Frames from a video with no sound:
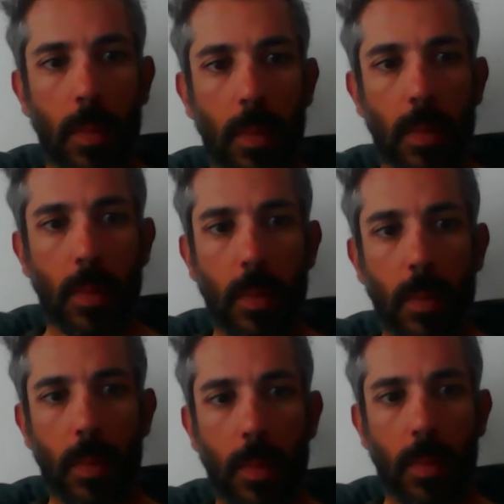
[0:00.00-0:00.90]

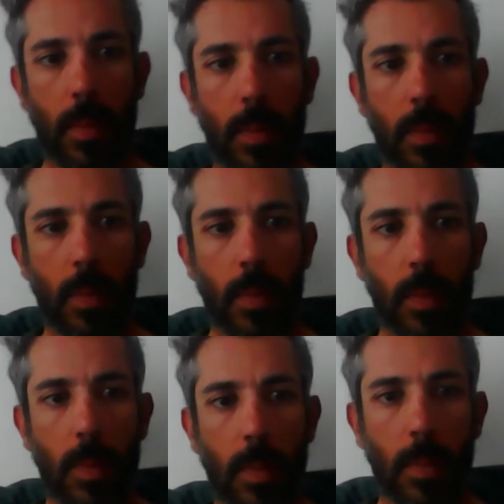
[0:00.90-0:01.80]

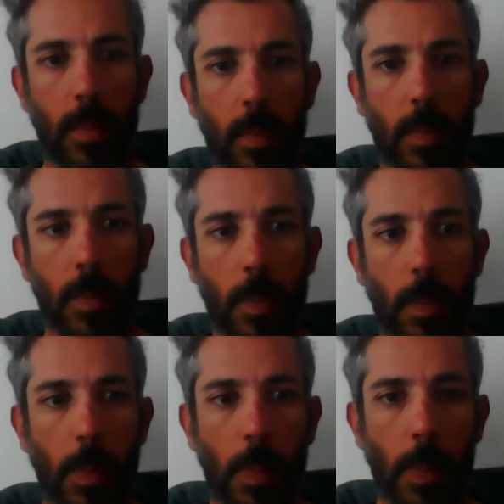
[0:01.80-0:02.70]

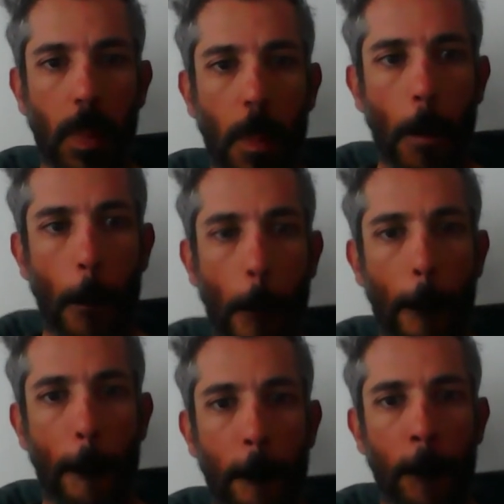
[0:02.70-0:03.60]

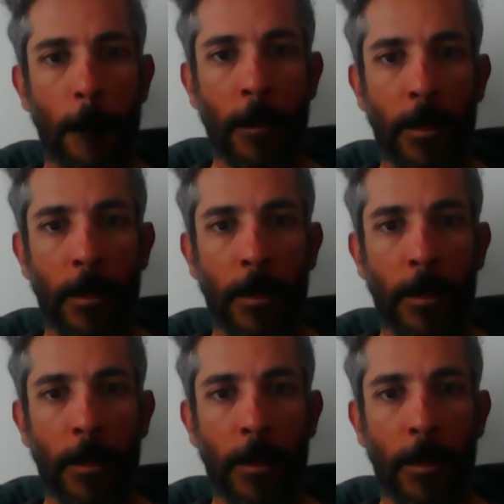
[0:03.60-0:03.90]
This person isn't speaking.